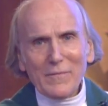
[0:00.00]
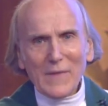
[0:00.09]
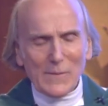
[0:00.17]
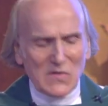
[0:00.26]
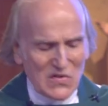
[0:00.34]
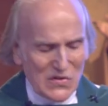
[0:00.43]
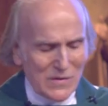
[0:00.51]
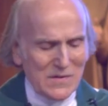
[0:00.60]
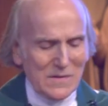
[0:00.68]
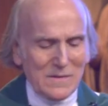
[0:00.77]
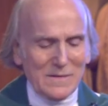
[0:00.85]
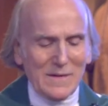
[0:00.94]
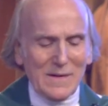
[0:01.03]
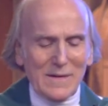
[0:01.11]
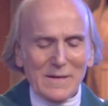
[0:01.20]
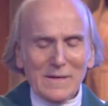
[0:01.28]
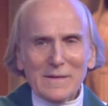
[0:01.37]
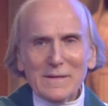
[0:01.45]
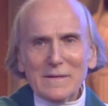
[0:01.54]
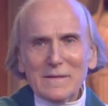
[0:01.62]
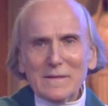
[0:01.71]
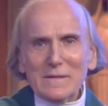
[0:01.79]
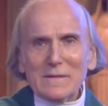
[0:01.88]
I'm certain
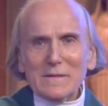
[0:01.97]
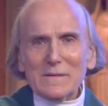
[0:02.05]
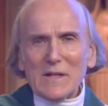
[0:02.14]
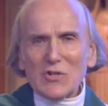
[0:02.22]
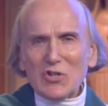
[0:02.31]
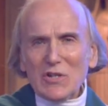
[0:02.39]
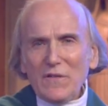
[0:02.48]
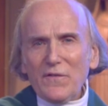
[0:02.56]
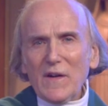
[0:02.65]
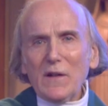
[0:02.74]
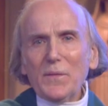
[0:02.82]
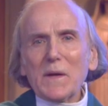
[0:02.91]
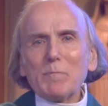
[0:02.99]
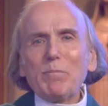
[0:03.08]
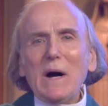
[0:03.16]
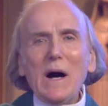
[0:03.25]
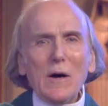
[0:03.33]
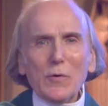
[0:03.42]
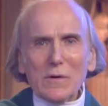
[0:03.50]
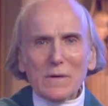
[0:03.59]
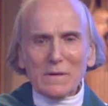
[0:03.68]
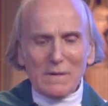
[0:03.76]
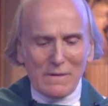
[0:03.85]
that she felt the
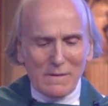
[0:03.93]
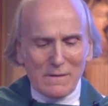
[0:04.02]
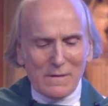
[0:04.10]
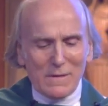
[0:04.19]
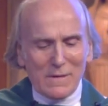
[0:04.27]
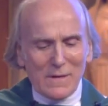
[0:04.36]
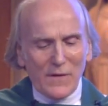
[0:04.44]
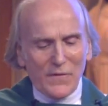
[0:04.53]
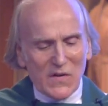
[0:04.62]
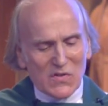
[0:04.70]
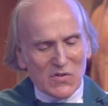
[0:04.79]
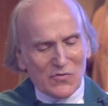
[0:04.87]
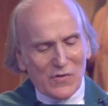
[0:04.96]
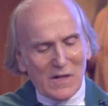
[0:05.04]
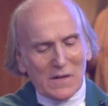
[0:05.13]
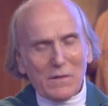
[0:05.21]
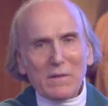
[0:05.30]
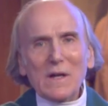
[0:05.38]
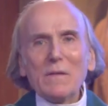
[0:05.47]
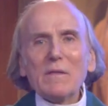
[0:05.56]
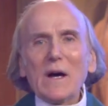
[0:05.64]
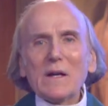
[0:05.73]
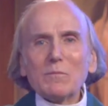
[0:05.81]
power of his strength
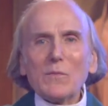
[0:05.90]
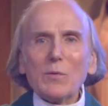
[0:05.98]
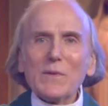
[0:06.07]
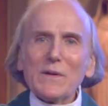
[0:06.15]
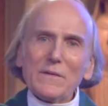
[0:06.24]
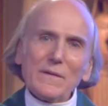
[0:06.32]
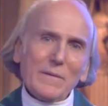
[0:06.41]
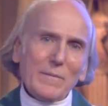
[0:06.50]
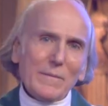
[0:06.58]
in that moment.